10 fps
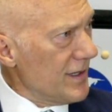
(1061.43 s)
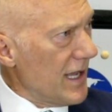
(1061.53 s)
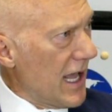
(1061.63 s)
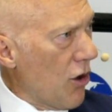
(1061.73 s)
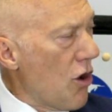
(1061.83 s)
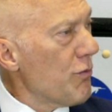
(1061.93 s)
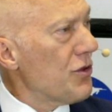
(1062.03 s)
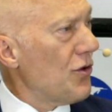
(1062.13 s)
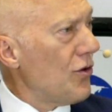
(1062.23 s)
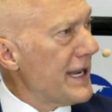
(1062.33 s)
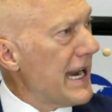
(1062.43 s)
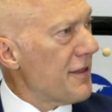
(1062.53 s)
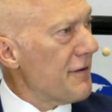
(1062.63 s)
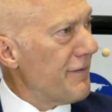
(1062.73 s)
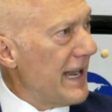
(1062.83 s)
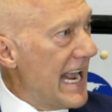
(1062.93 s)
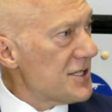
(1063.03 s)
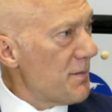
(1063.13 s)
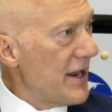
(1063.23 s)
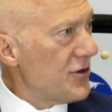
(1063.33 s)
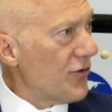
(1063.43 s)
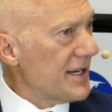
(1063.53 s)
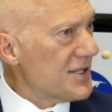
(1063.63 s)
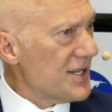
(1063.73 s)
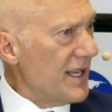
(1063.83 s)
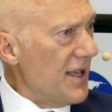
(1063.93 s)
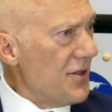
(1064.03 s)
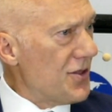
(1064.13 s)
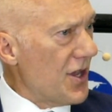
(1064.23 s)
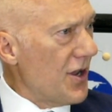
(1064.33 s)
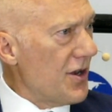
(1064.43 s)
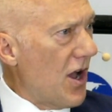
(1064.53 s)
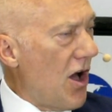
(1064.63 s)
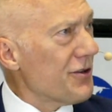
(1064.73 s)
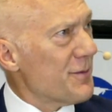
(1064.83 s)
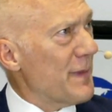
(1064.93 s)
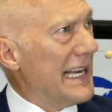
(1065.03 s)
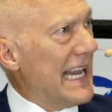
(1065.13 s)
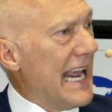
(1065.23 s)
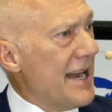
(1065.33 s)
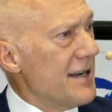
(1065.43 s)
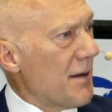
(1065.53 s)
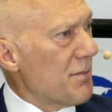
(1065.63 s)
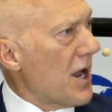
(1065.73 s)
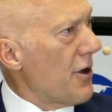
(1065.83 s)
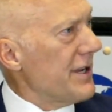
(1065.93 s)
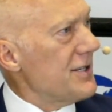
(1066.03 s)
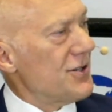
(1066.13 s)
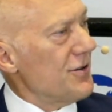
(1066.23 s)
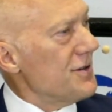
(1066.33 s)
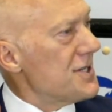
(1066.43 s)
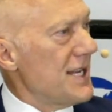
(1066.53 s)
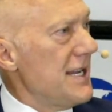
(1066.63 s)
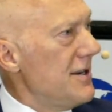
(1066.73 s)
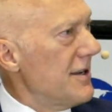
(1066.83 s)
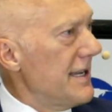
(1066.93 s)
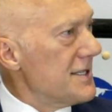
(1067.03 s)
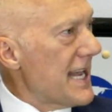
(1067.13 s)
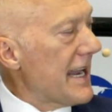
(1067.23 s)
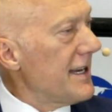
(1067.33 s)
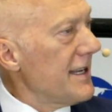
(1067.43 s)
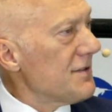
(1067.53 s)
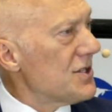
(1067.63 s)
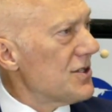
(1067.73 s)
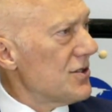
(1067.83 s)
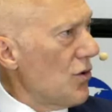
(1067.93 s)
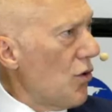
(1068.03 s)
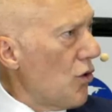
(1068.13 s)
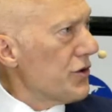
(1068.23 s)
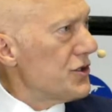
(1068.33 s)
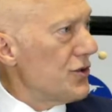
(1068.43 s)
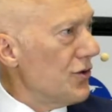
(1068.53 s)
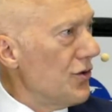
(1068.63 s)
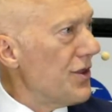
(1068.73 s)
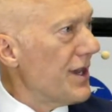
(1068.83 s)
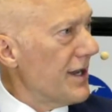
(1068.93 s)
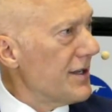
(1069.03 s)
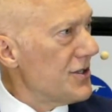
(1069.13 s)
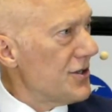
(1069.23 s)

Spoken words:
along with all the other finance metrics that ultimately end up going to senior executives or to the